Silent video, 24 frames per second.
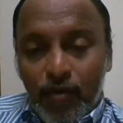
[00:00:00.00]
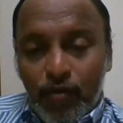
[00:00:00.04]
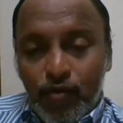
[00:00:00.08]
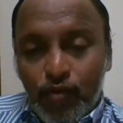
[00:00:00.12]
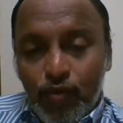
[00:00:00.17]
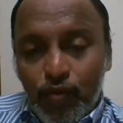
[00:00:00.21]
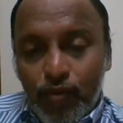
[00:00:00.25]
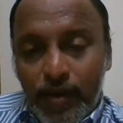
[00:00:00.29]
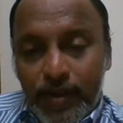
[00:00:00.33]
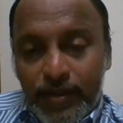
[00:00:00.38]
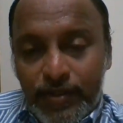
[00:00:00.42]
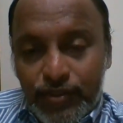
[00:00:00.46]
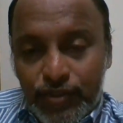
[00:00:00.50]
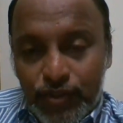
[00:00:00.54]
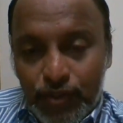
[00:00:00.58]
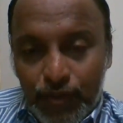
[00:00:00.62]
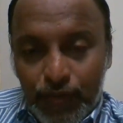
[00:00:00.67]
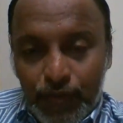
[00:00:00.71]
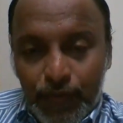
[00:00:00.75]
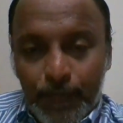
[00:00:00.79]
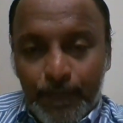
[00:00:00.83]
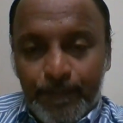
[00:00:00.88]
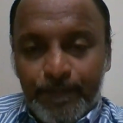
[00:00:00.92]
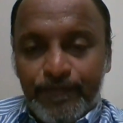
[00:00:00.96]
to enjoy
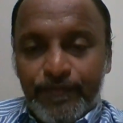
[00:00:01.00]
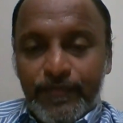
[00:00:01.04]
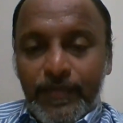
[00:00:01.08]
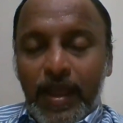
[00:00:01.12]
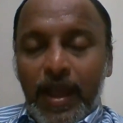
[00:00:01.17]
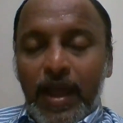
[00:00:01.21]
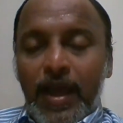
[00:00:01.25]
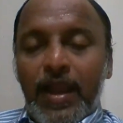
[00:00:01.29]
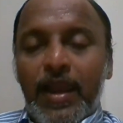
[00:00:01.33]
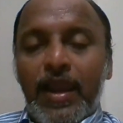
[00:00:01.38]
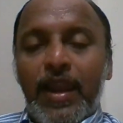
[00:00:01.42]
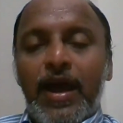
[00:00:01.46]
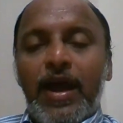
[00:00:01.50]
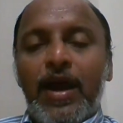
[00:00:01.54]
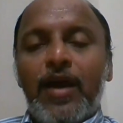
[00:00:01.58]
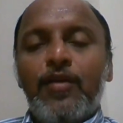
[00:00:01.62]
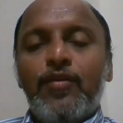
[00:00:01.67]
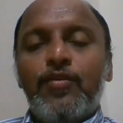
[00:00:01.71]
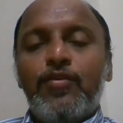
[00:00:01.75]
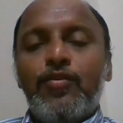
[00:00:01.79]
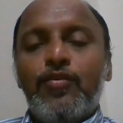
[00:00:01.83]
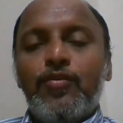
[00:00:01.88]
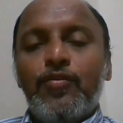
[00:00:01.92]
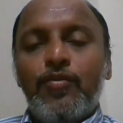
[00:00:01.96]
you, allow
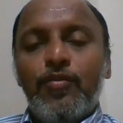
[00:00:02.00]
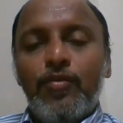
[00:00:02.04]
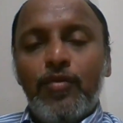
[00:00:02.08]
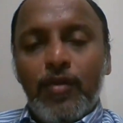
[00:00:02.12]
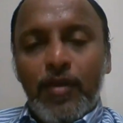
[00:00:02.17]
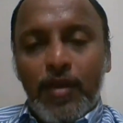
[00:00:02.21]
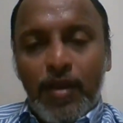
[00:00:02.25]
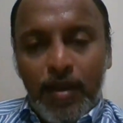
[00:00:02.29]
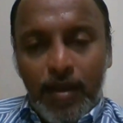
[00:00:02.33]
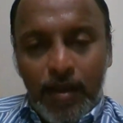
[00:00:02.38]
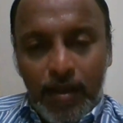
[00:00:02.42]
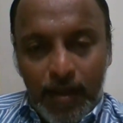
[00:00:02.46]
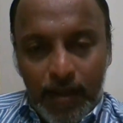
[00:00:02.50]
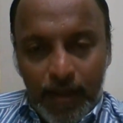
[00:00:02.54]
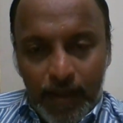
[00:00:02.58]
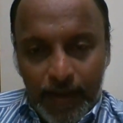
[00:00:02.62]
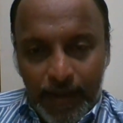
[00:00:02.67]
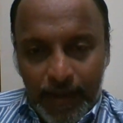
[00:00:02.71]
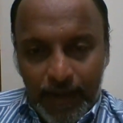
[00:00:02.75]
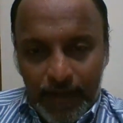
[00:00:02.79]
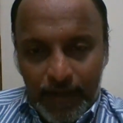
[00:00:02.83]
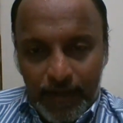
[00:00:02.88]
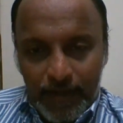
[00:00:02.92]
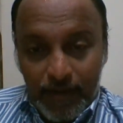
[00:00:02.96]
to
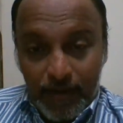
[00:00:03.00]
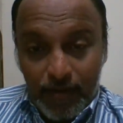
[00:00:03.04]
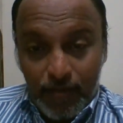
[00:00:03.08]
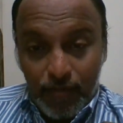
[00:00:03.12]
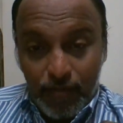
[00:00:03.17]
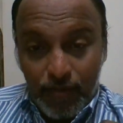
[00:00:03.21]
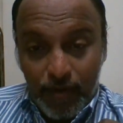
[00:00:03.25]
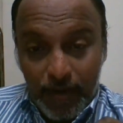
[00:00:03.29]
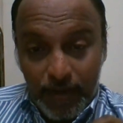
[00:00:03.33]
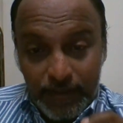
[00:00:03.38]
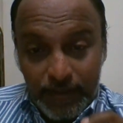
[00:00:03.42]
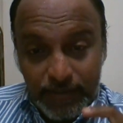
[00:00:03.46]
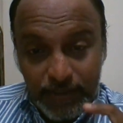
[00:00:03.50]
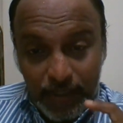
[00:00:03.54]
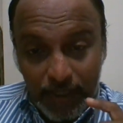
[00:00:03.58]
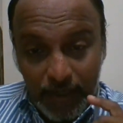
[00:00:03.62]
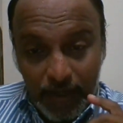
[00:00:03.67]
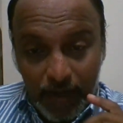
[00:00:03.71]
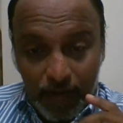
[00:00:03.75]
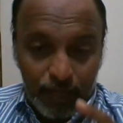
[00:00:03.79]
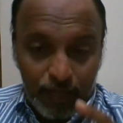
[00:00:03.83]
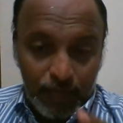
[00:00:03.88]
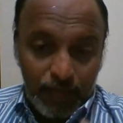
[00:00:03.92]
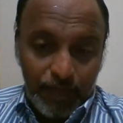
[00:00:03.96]
get the good result
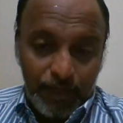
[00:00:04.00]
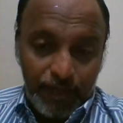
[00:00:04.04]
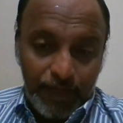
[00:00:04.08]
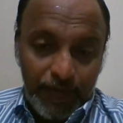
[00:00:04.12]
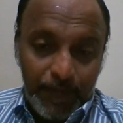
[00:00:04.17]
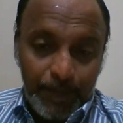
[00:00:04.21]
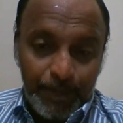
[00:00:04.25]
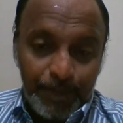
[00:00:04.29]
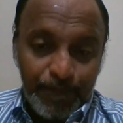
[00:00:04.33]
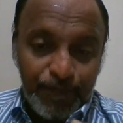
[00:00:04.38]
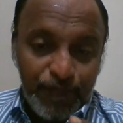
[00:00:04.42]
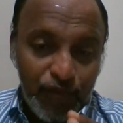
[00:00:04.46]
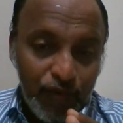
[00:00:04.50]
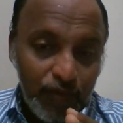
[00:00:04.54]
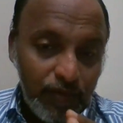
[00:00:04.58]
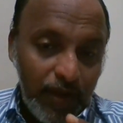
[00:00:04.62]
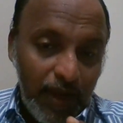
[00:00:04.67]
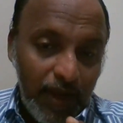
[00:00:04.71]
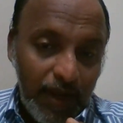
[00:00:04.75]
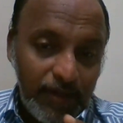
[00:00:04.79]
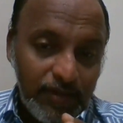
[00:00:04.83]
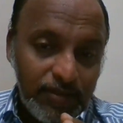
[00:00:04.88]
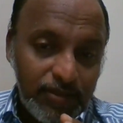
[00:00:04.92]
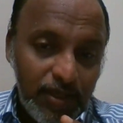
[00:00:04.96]
out of it. So
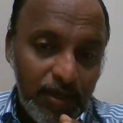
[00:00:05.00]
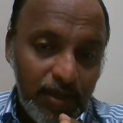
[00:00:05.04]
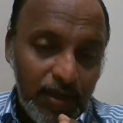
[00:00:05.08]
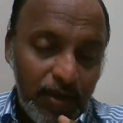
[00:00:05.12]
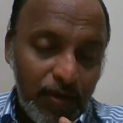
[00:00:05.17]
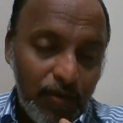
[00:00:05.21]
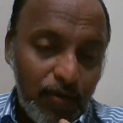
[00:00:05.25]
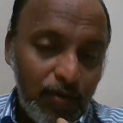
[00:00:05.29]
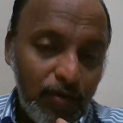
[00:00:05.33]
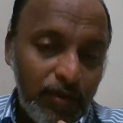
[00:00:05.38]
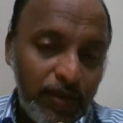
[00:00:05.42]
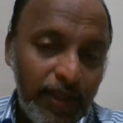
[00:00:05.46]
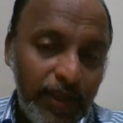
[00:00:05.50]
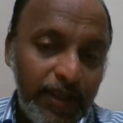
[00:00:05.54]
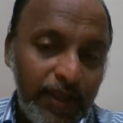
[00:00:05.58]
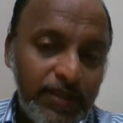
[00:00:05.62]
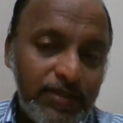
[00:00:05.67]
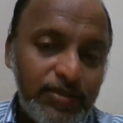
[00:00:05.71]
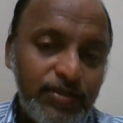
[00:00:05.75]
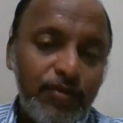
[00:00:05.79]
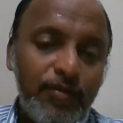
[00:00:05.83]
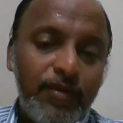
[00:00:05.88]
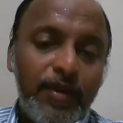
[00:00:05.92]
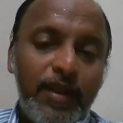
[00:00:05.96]
that's good
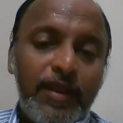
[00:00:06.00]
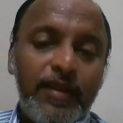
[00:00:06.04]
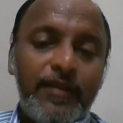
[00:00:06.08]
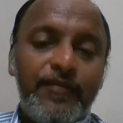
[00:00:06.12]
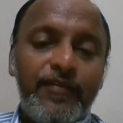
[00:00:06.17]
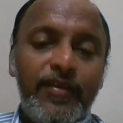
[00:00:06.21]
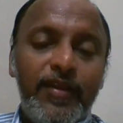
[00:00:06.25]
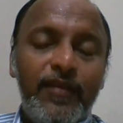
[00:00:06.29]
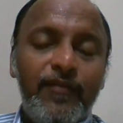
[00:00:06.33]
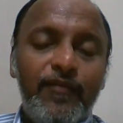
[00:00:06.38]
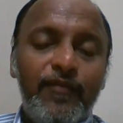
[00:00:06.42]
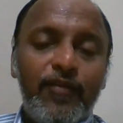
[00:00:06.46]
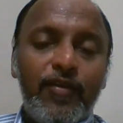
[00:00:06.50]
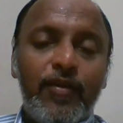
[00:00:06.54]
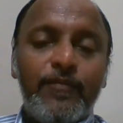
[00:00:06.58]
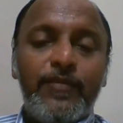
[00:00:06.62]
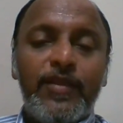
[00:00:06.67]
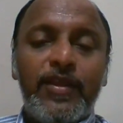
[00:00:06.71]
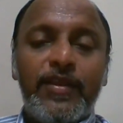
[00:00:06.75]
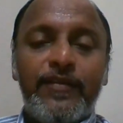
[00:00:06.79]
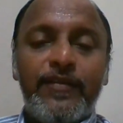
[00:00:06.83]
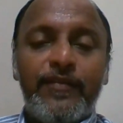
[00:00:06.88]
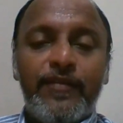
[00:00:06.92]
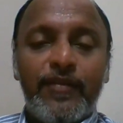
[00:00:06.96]
things you can see from
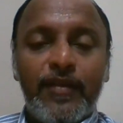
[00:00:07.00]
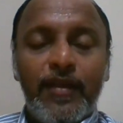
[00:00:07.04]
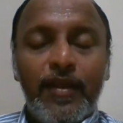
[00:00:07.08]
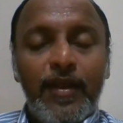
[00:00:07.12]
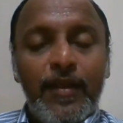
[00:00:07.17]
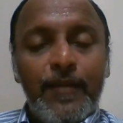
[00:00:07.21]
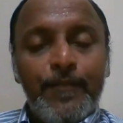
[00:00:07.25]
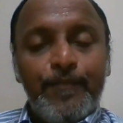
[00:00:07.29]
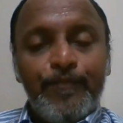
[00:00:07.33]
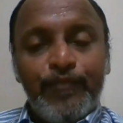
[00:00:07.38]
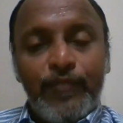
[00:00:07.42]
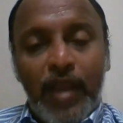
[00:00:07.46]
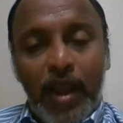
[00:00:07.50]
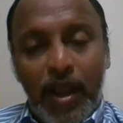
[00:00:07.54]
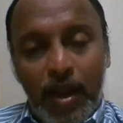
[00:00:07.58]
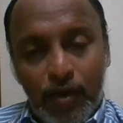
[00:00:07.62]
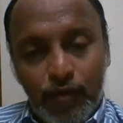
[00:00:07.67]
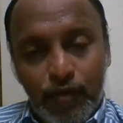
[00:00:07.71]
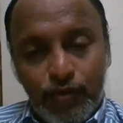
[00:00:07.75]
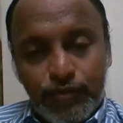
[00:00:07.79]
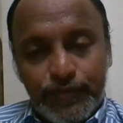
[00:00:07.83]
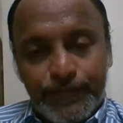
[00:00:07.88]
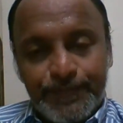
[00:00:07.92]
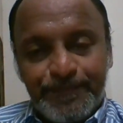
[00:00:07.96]
this
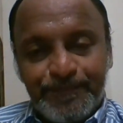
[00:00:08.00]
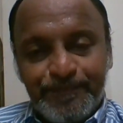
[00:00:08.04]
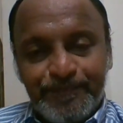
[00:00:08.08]
house.